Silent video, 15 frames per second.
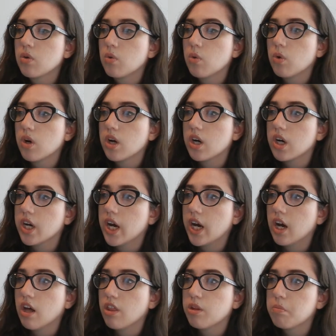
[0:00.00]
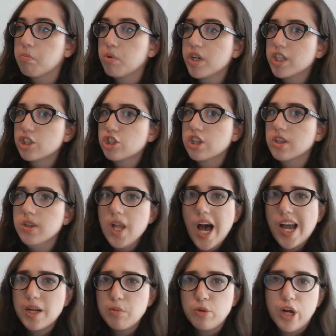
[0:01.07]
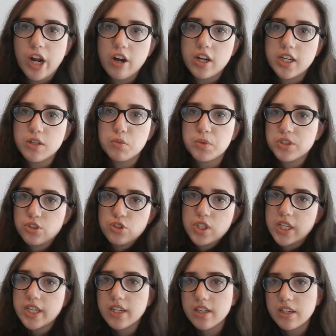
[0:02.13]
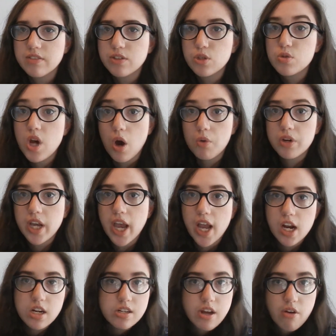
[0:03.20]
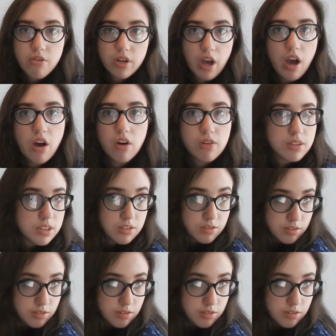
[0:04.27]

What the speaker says: Or the British Library, which like if you don't care, don't go.